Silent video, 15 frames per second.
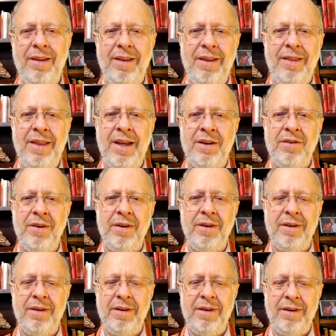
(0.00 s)
that's a
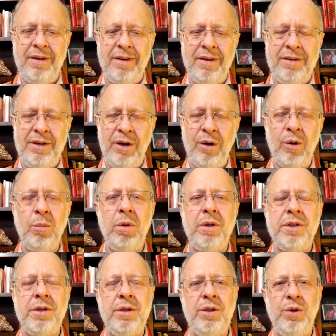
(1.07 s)
terrible
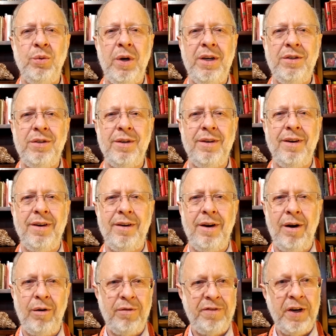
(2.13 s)
situation.
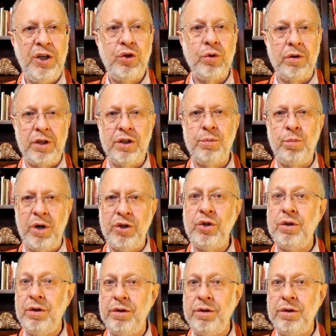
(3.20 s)
Our facial expression is